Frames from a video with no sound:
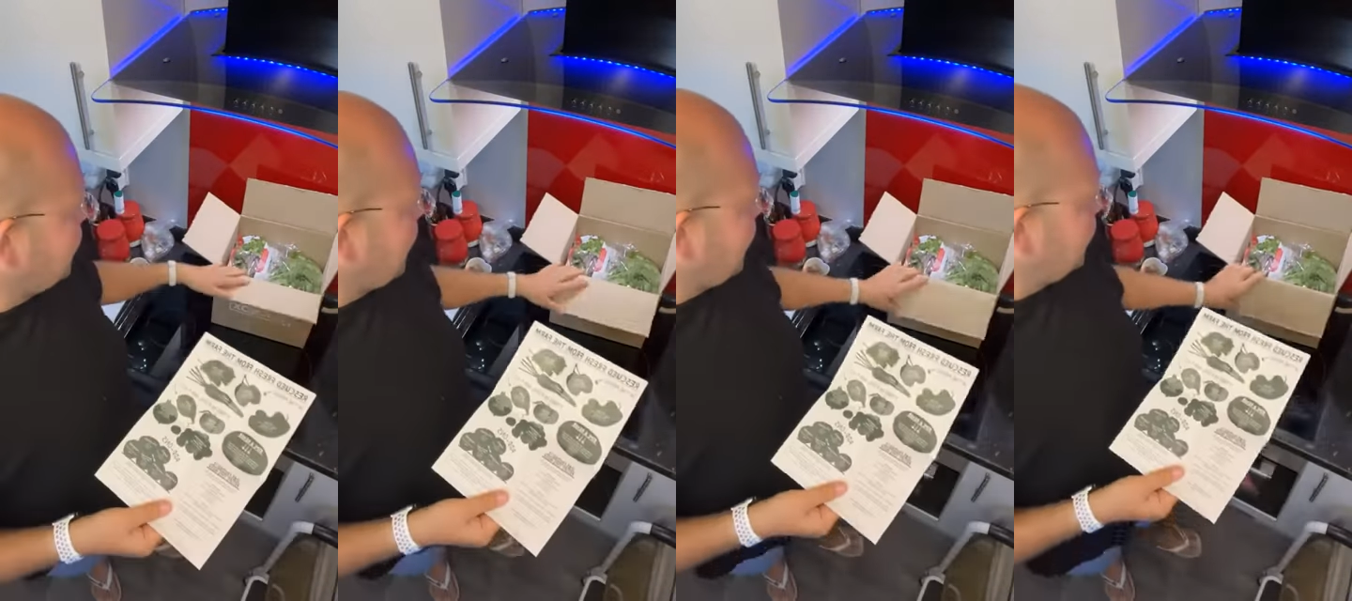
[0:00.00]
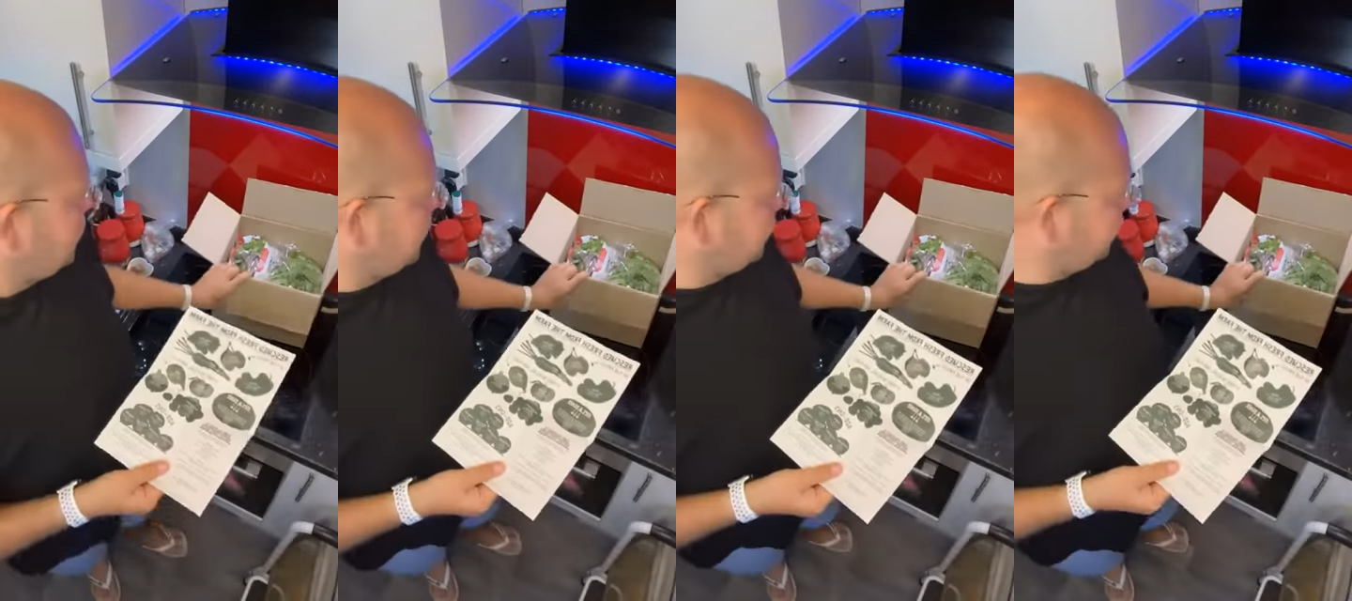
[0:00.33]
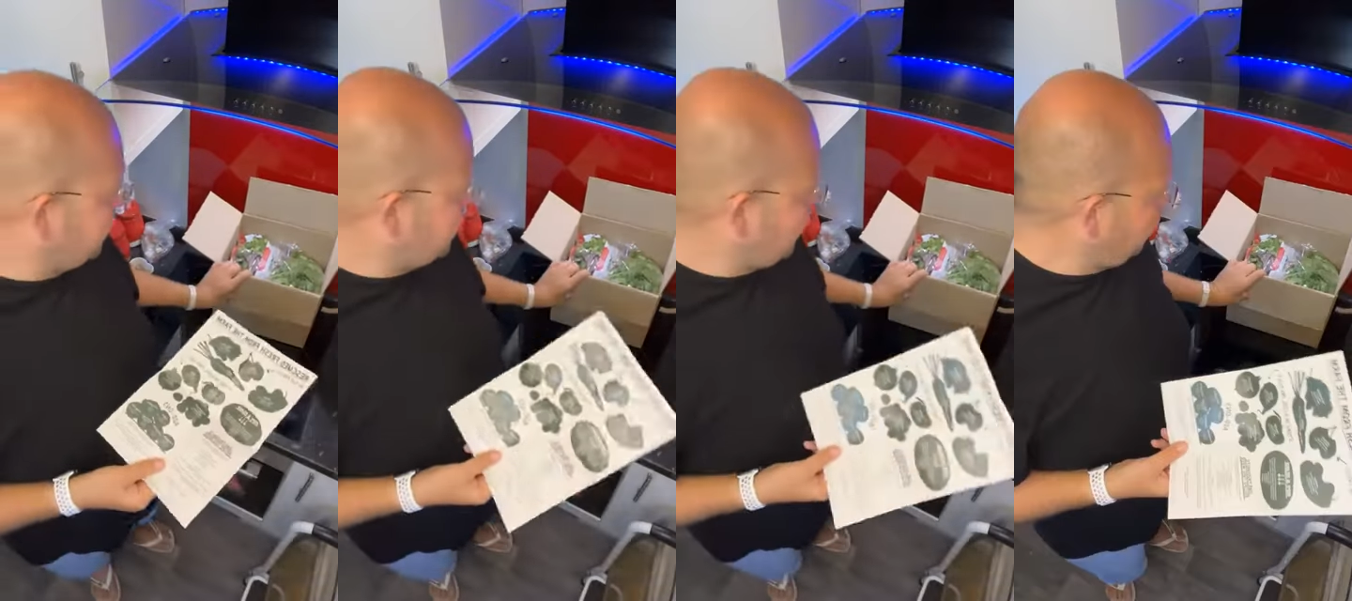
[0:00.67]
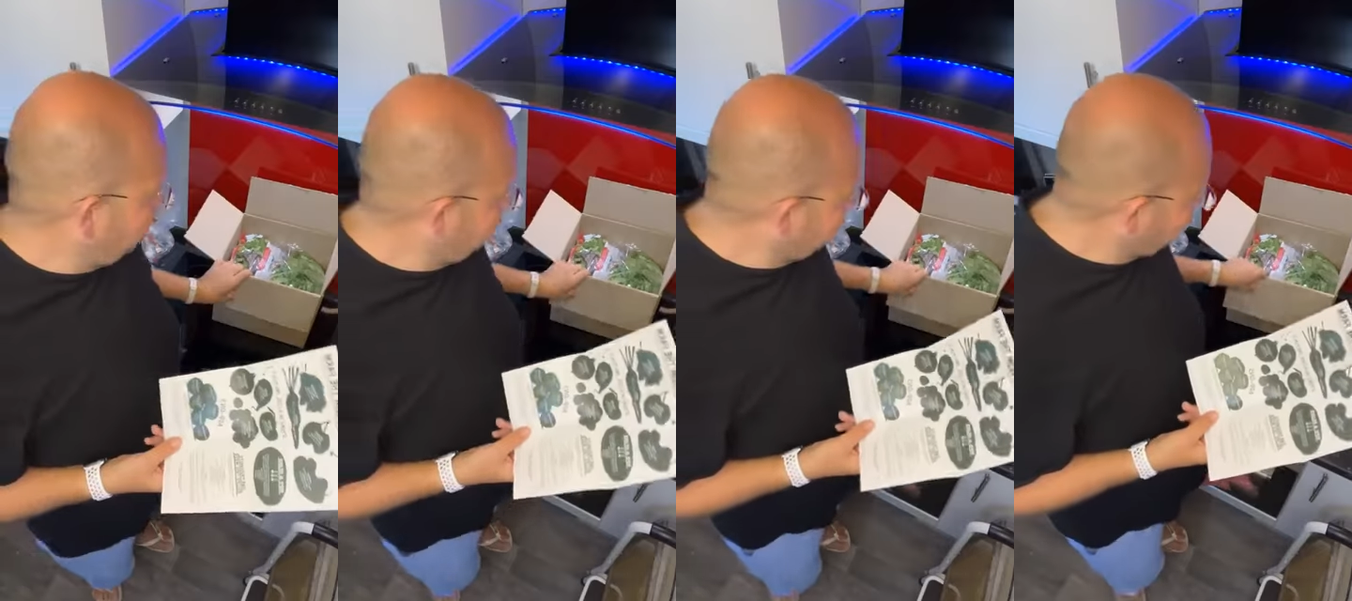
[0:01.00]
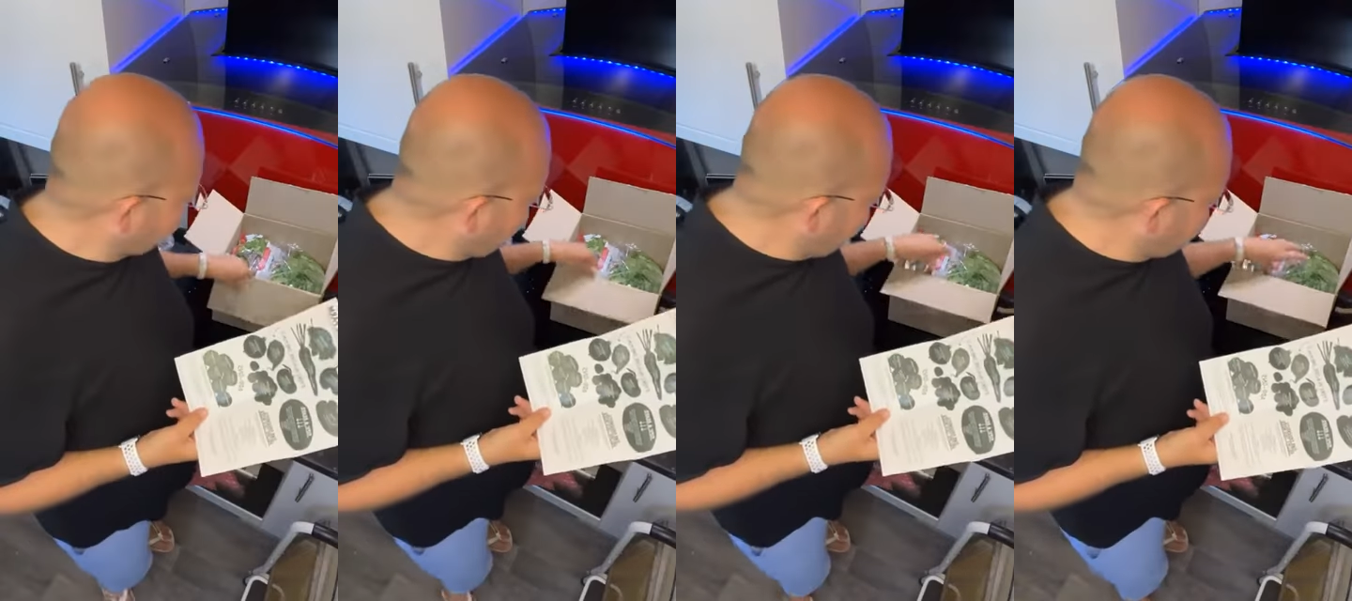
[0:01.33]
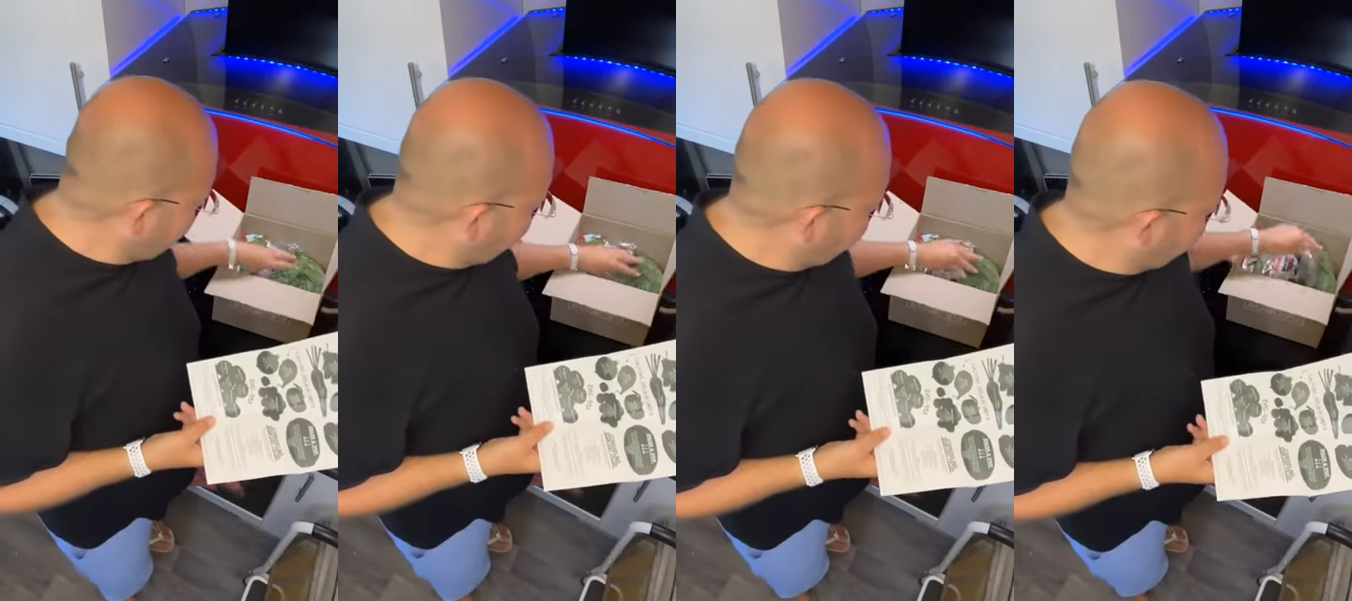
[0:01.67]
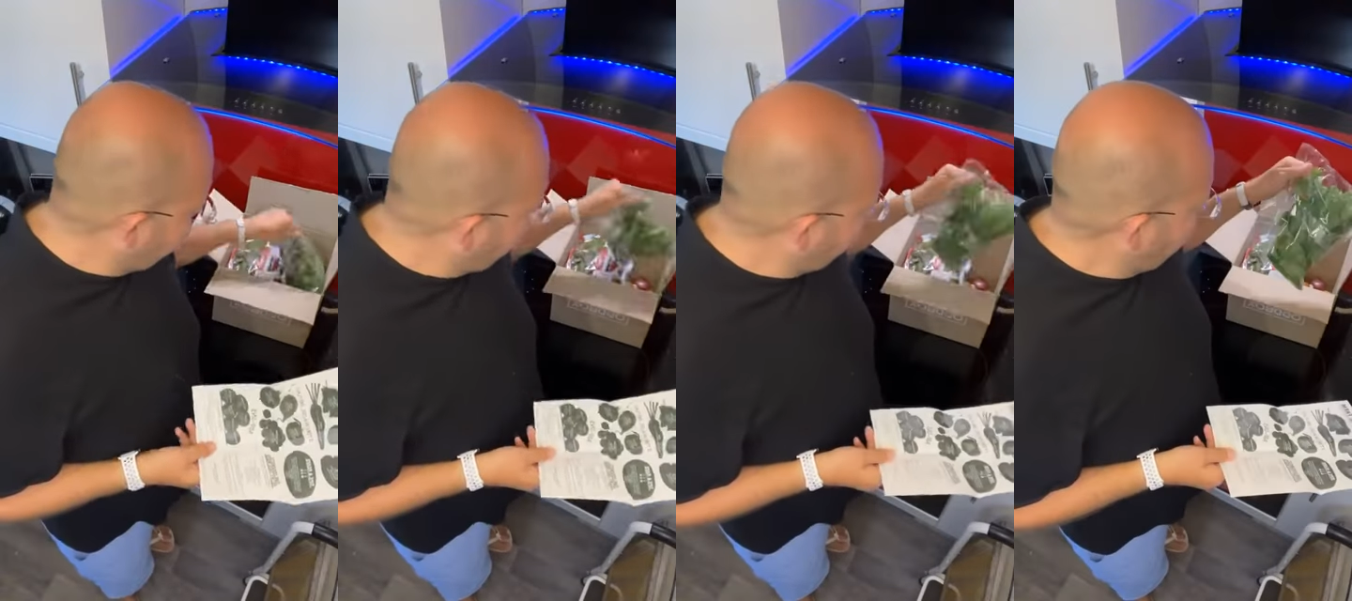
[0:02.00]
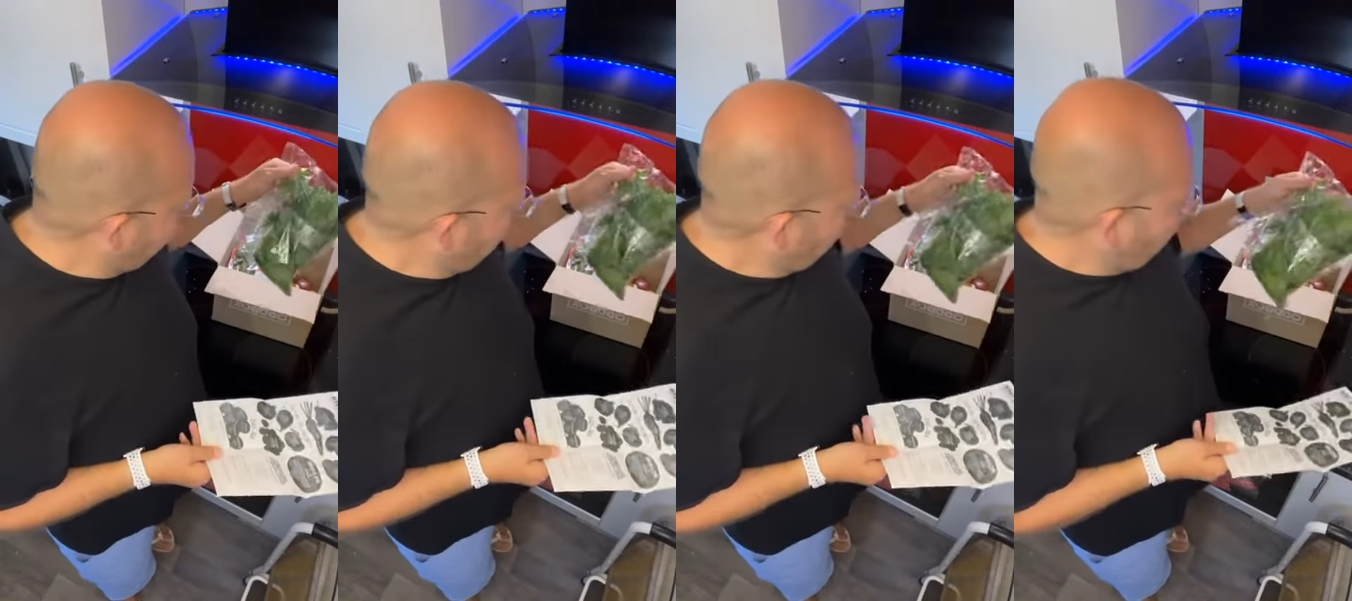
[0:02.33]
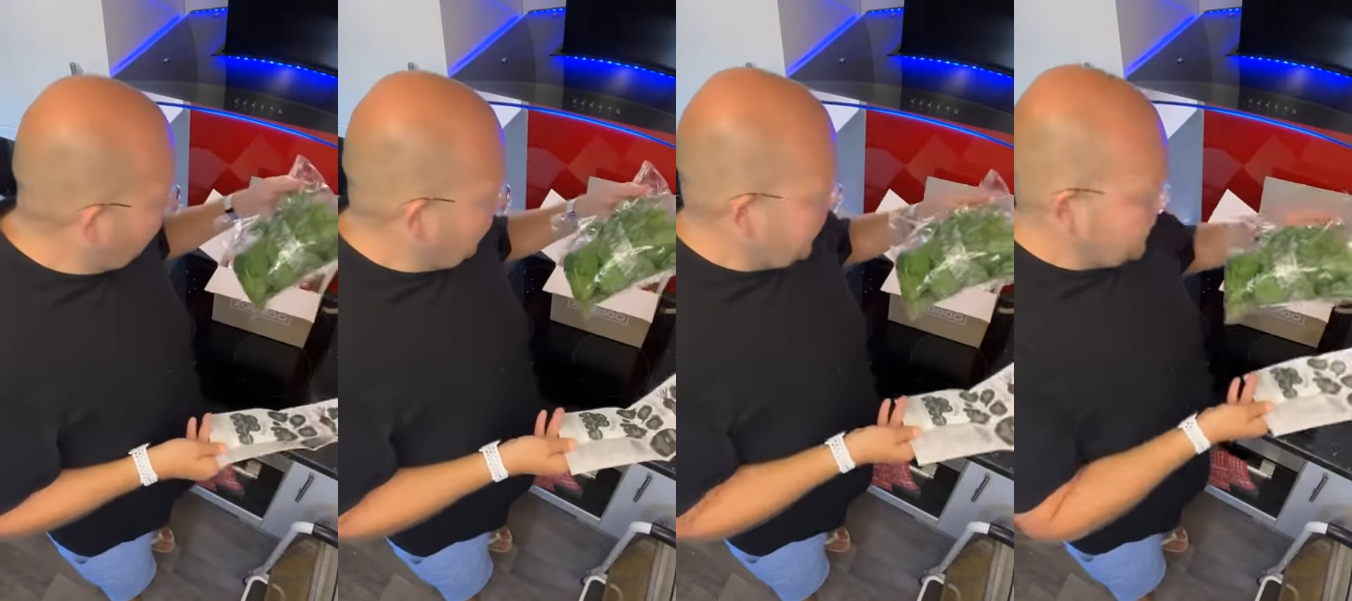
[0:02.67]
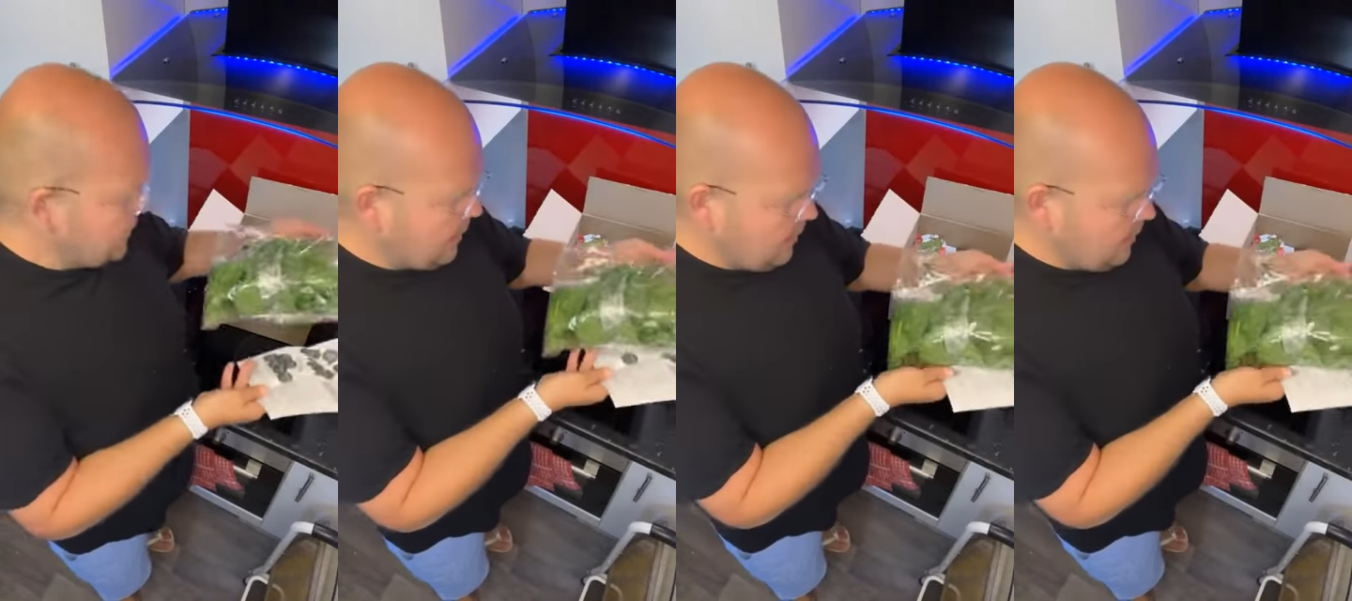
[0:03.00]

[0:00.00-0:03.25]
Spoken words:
No face is visible, so there are no lips to read.